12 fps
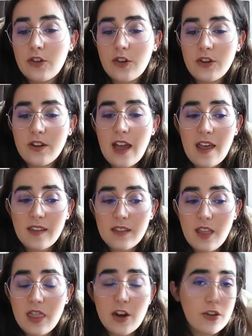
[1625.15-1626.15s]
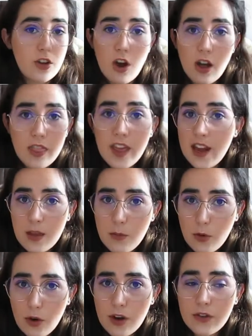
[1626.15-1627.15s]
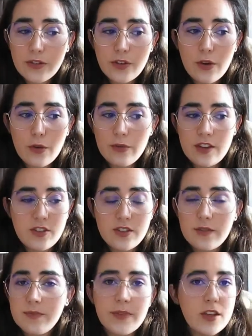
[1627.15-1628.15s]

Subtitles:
Kern as their god anymore, so they just,